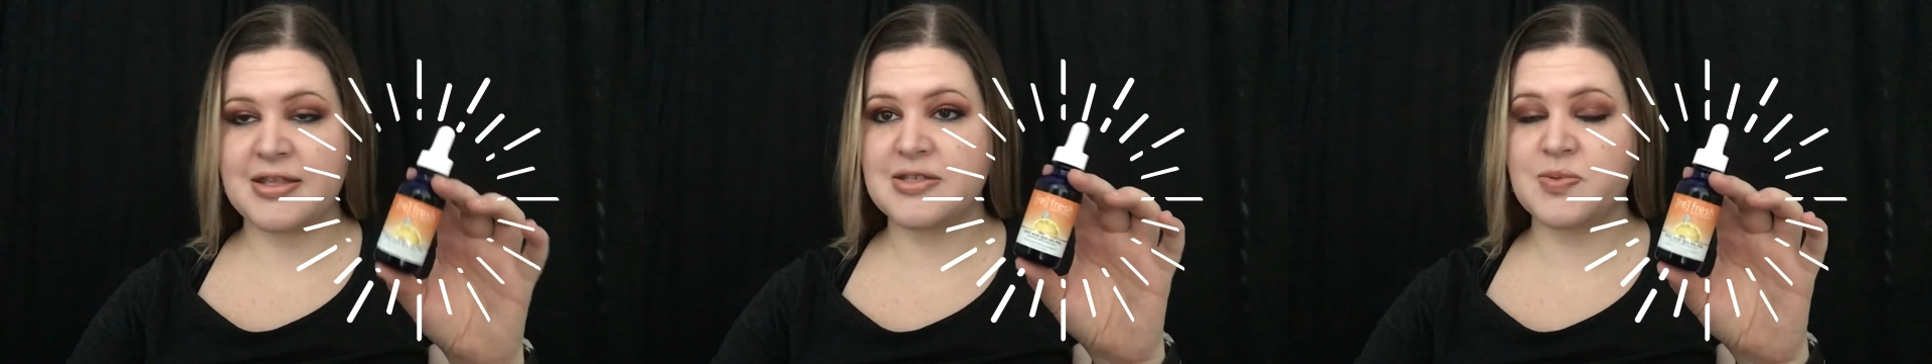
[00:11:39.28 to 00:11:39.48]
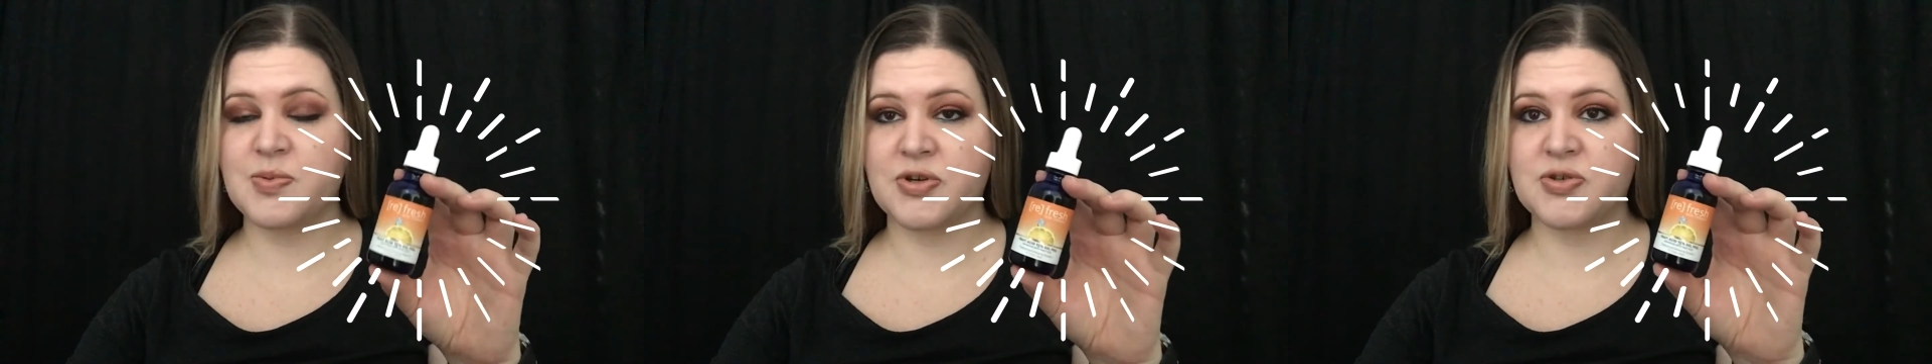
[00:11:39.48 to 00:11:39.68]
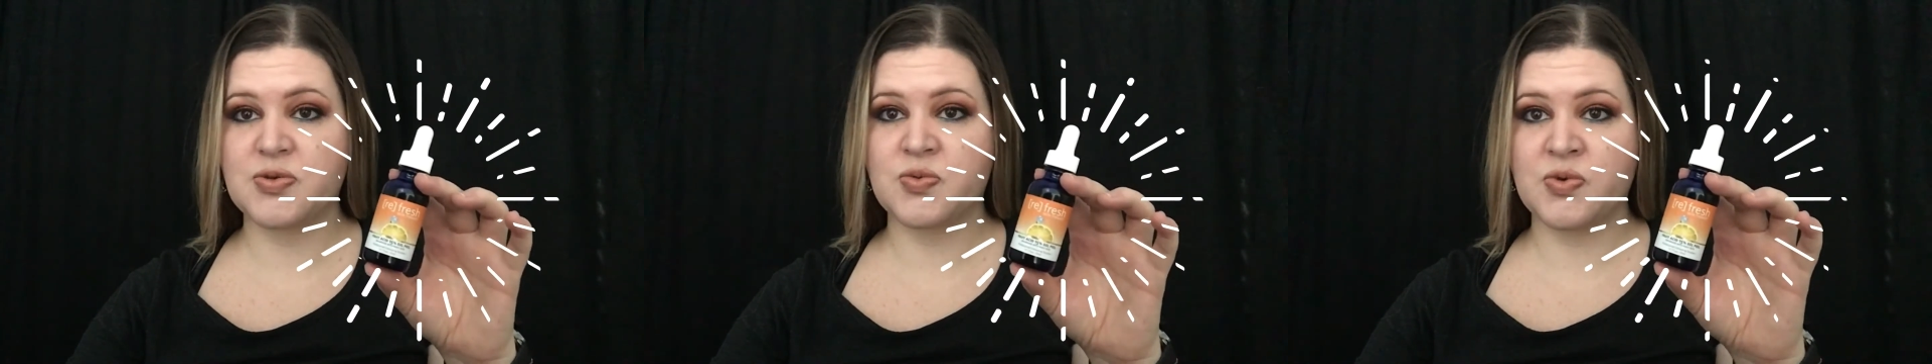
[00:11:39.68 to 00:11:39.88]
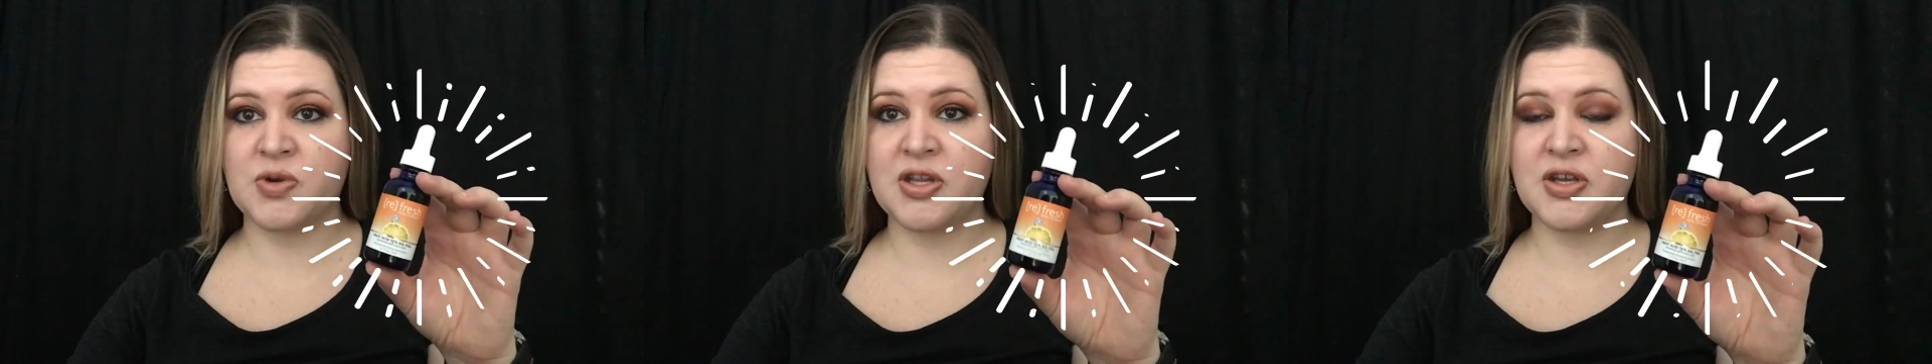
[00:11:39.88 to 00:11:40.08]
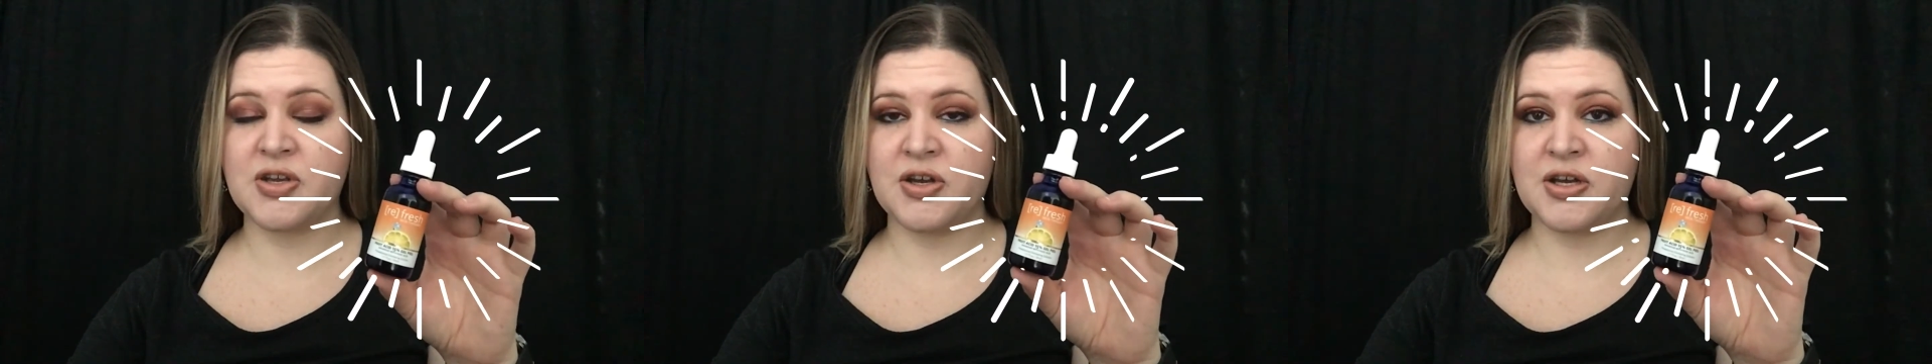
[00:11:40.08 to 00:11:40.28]
worked
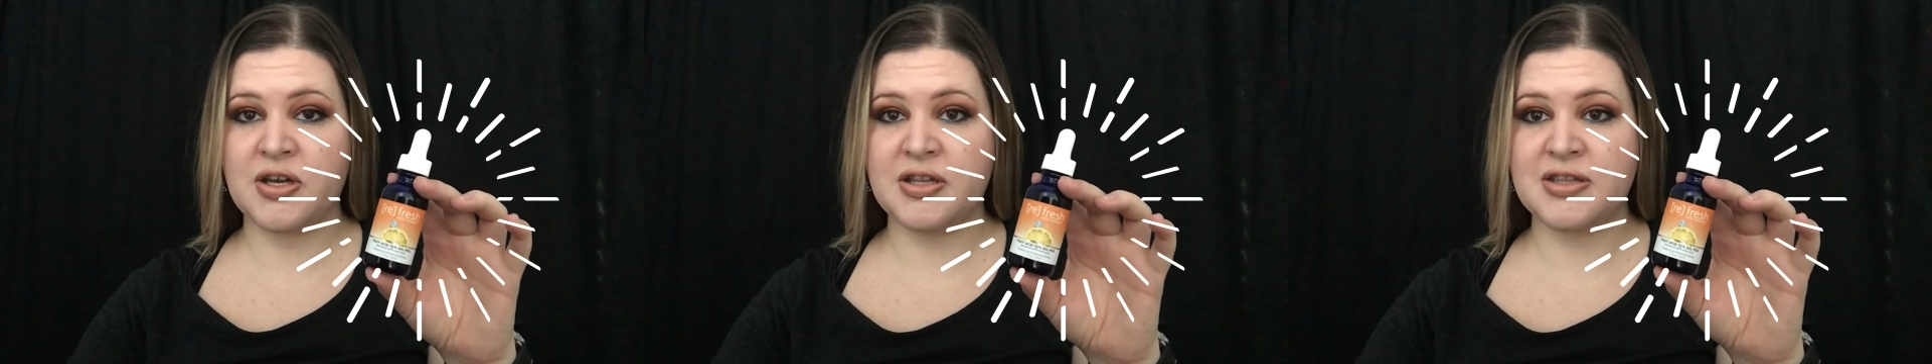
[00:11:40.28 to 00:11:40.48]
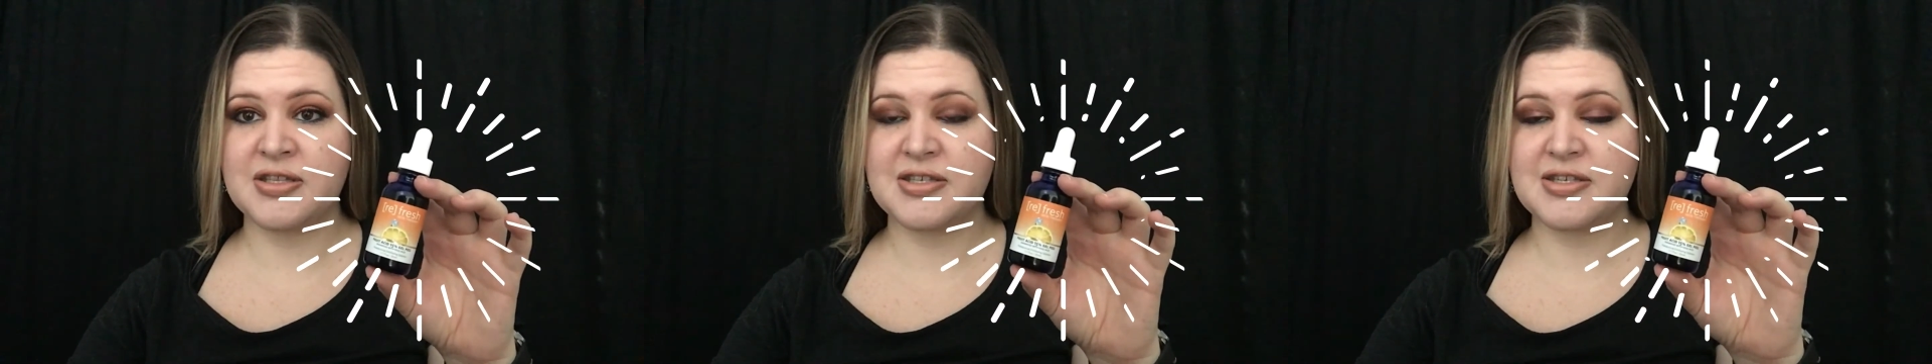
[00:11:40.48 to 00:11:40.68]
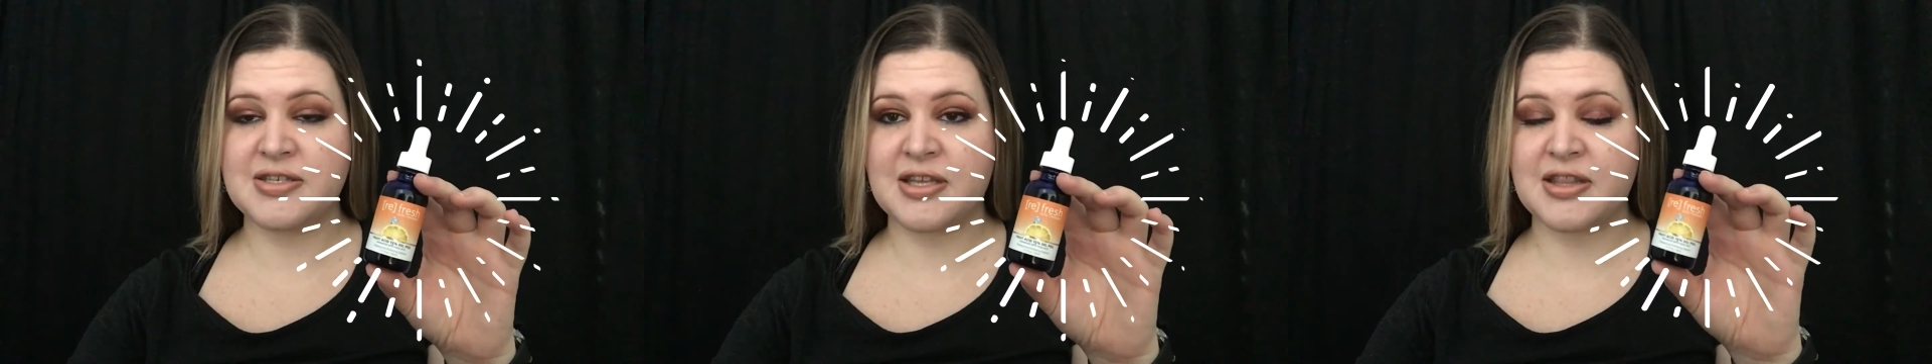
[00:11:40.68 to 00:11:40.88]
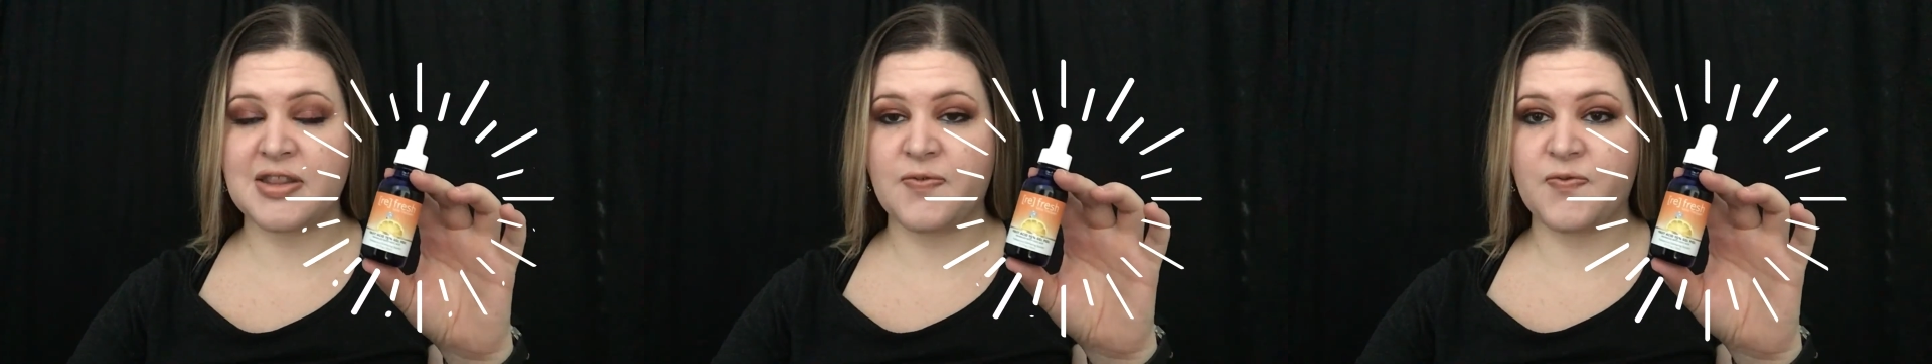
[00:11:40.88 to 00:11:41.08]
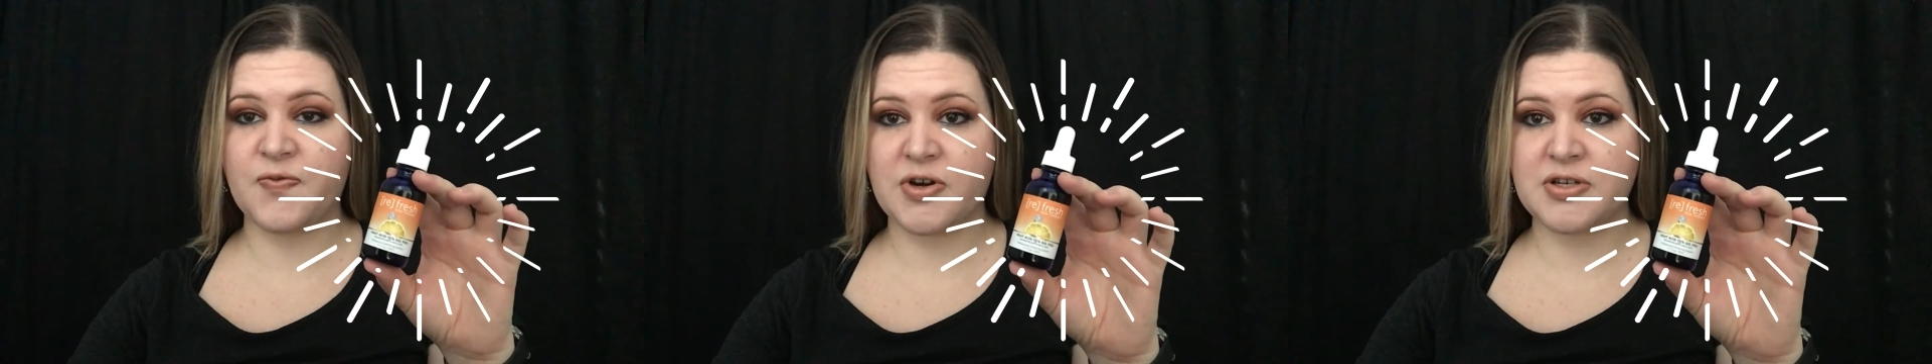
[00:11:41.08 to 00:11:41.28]
really good. This is like the
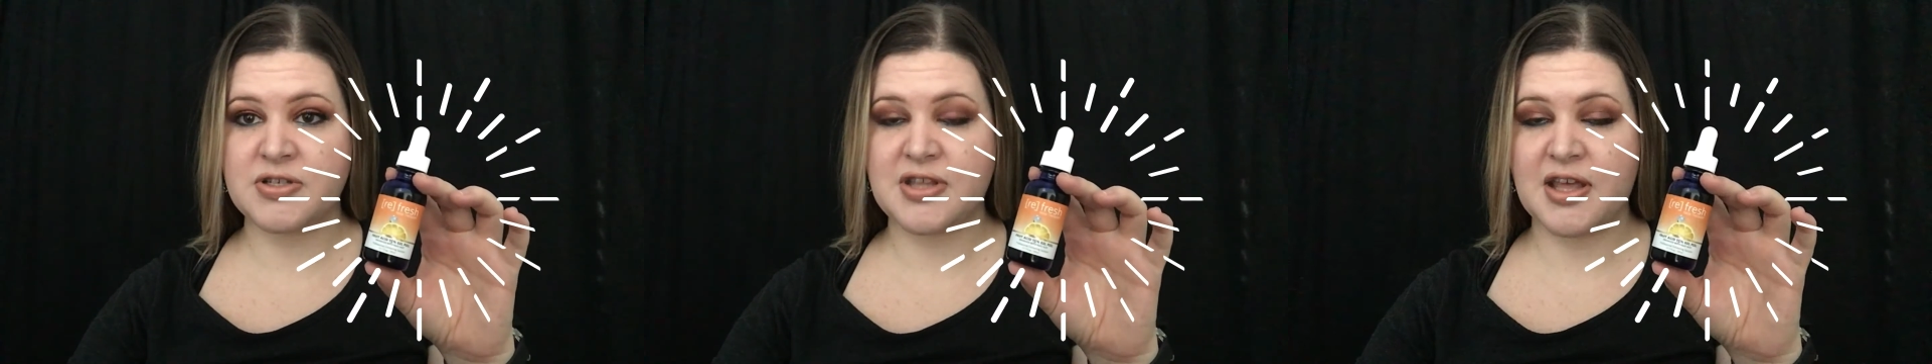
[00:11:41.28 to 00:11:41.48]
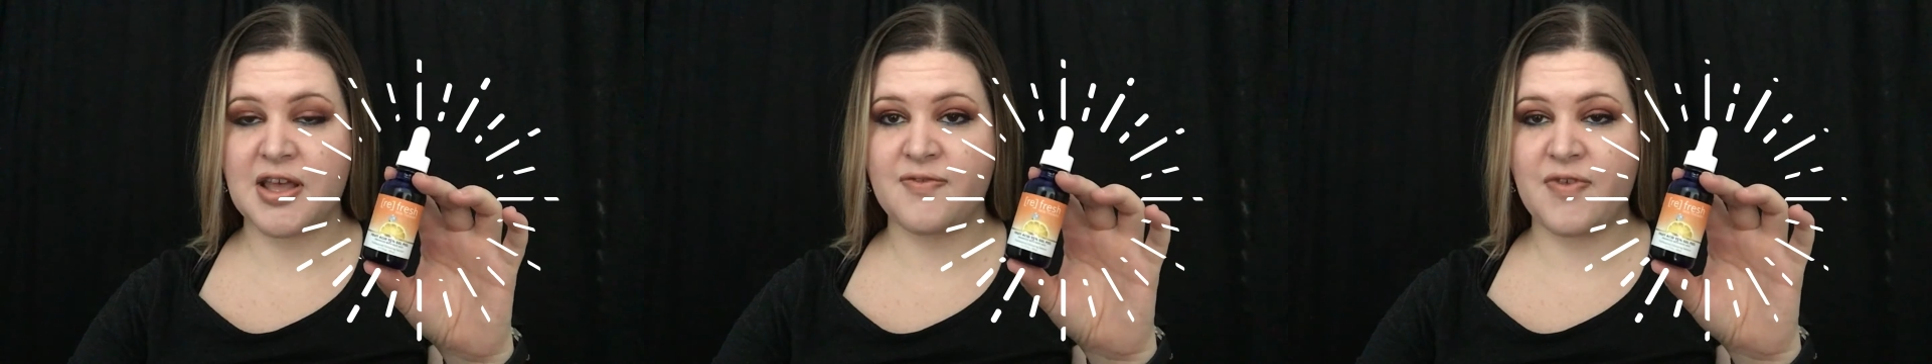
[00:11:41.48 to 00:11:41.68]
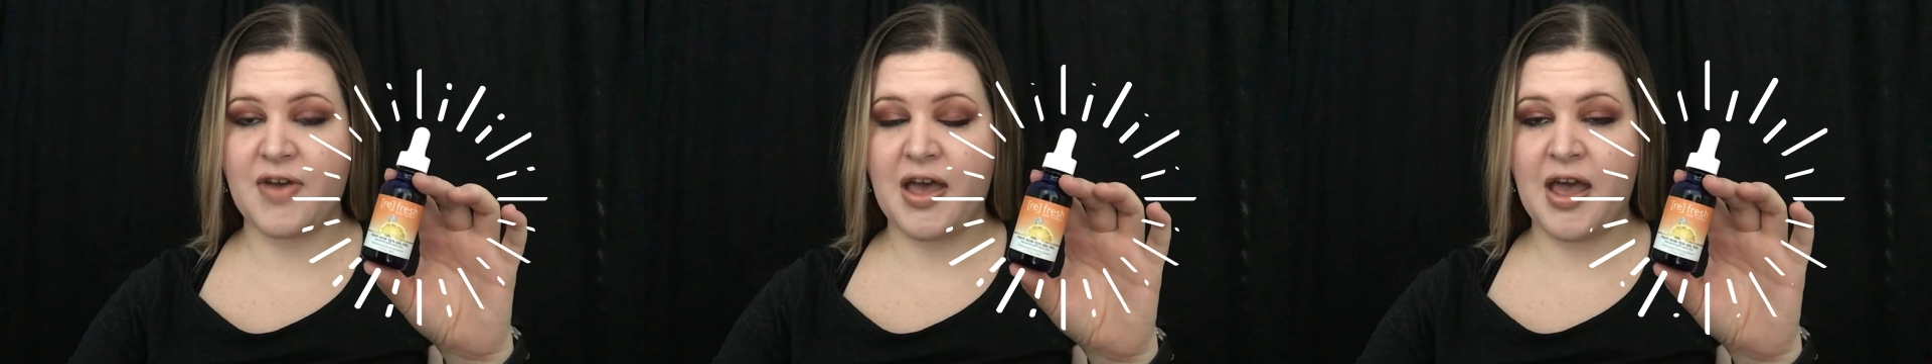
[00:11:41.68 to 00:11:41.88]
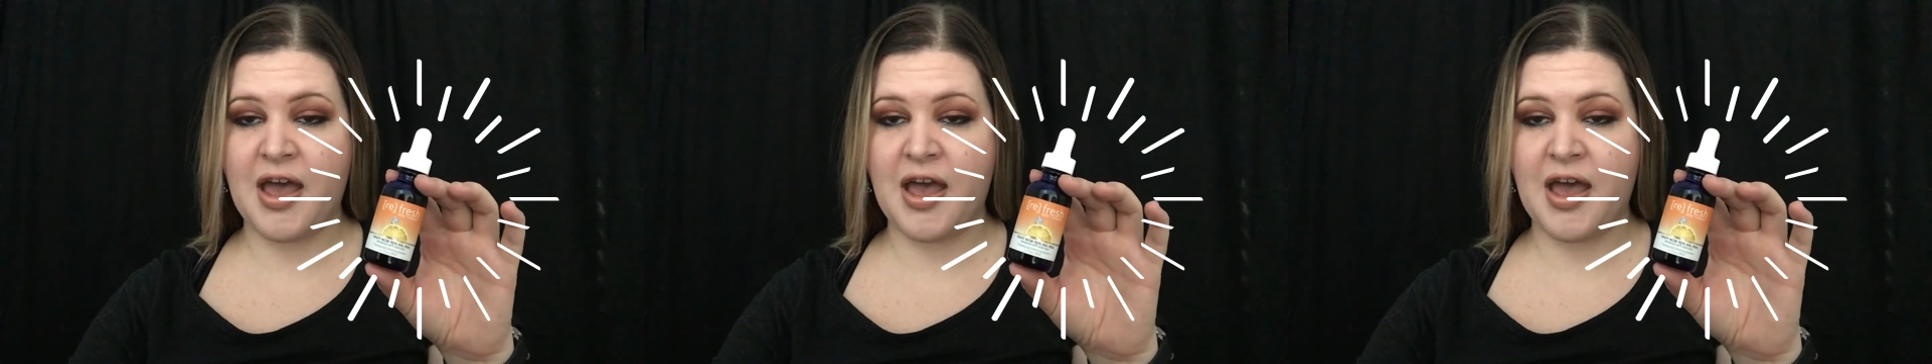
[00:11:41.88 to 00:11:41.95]
first thing I've